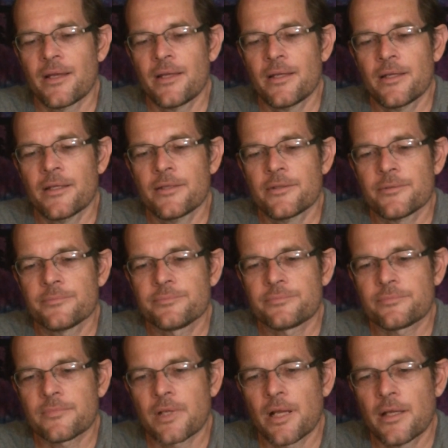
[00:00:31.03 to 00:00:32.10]
And
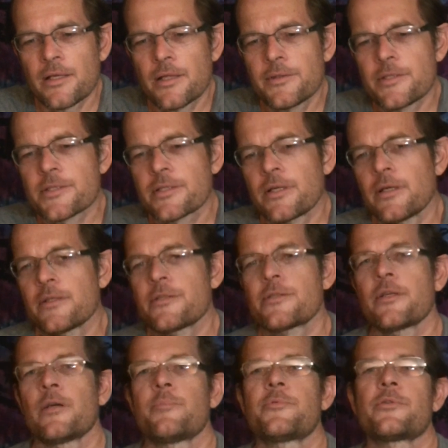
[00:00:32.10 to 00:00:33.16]
I got this
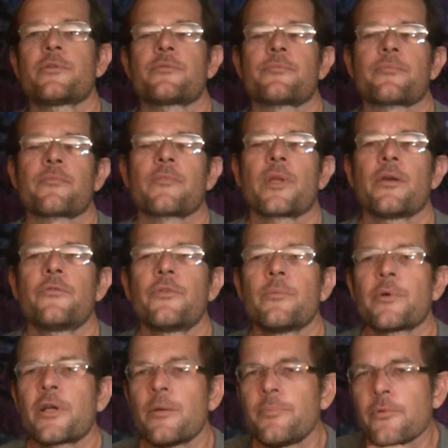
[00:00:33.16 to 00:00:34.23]
concept
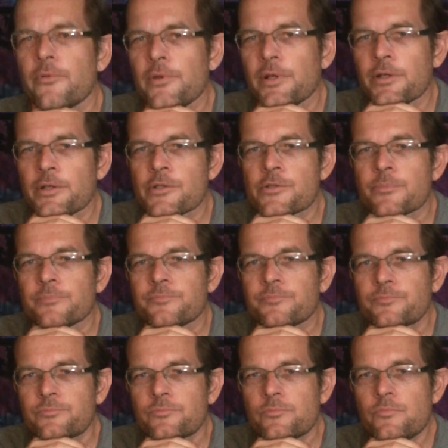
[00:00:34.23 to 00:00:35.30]
from a couple things.
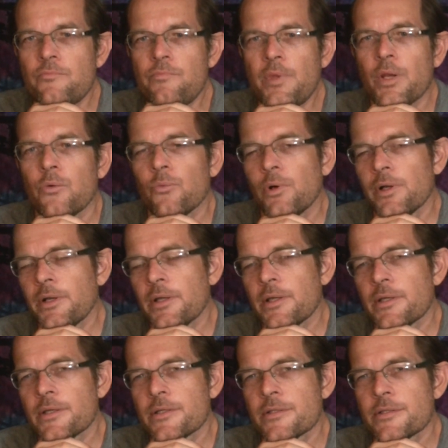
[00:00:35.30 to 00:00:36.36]
One
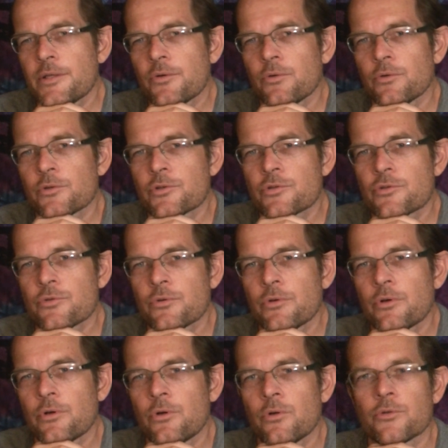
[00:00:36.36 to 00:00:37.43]
is the old st
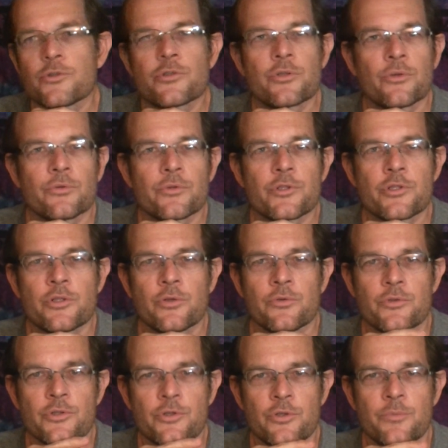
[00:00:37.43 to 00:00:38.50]
old so
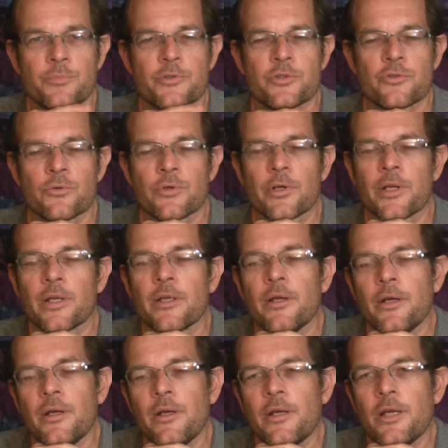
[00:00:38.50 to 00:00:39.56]
stone soup story.
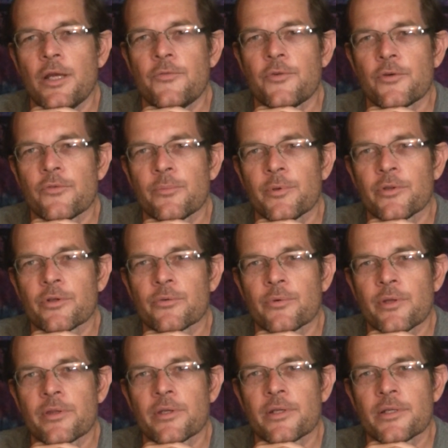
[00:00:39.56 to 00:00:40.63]
If you're familiar
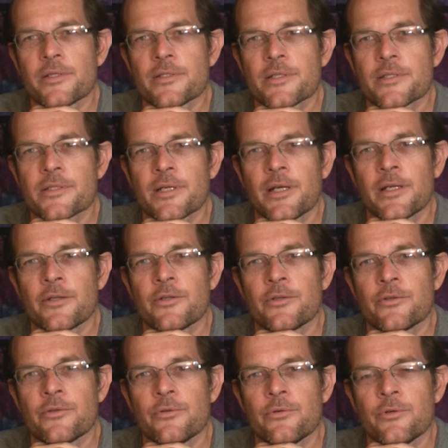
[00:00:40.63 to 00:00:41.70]
with it, it's this guy
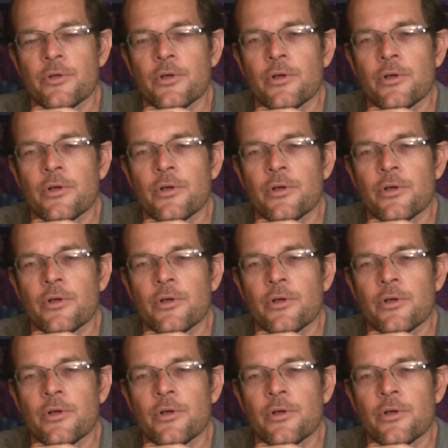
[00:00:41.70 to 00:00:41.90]
who